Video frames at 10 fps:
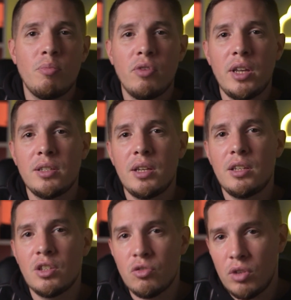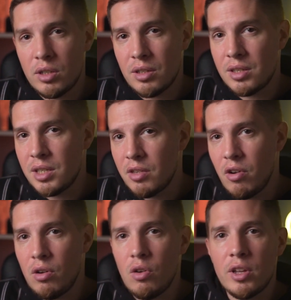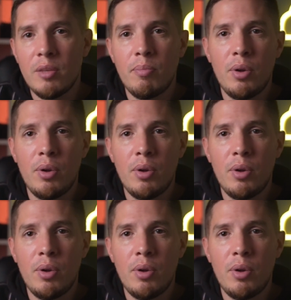operates a strict zero logging